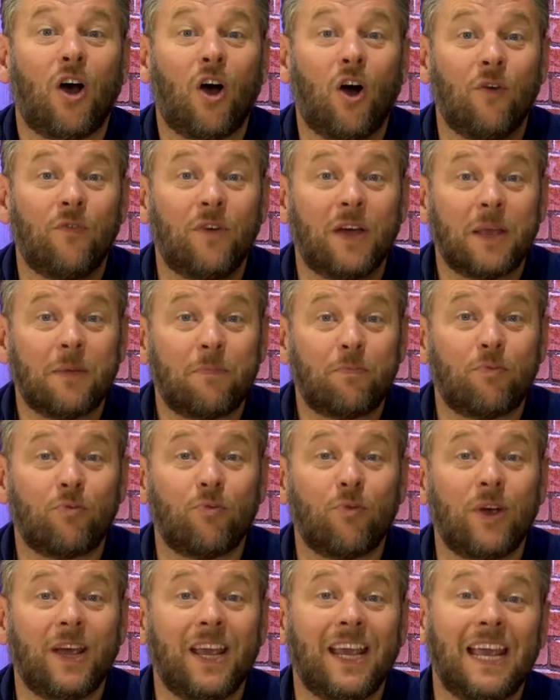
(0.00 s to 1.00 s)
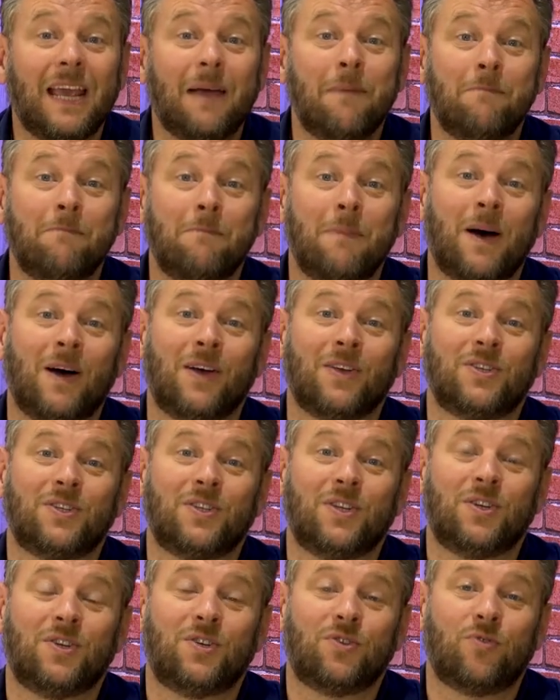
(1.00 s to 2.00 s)
of a
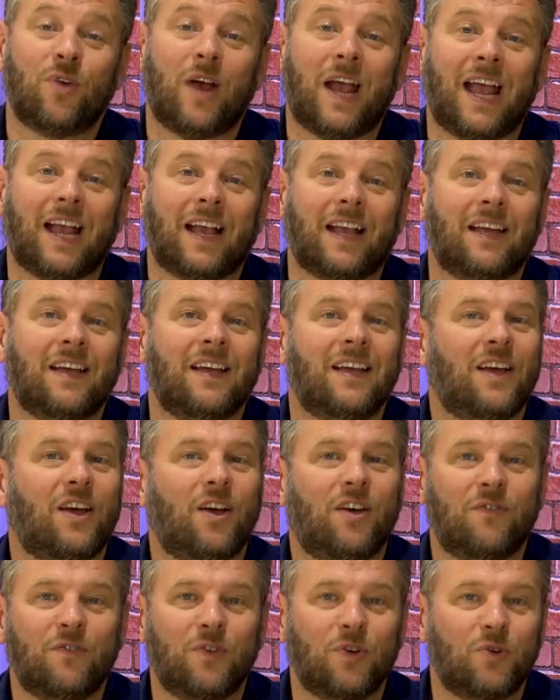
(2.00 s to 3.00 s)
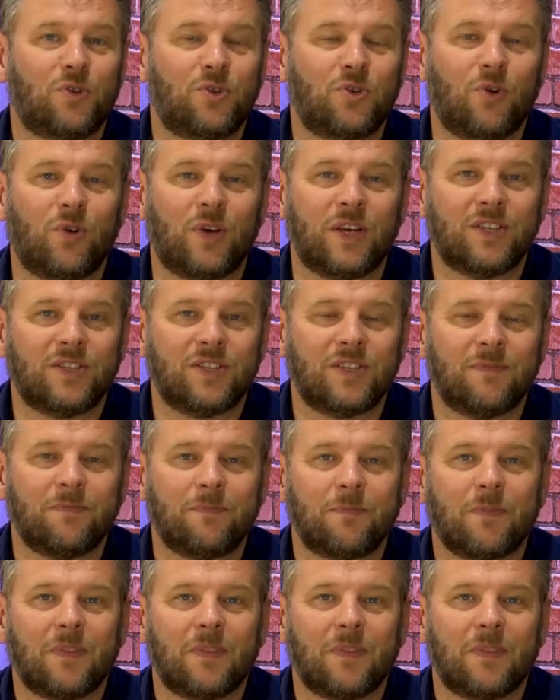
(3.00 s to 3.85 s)
pre-mastered track of your choice.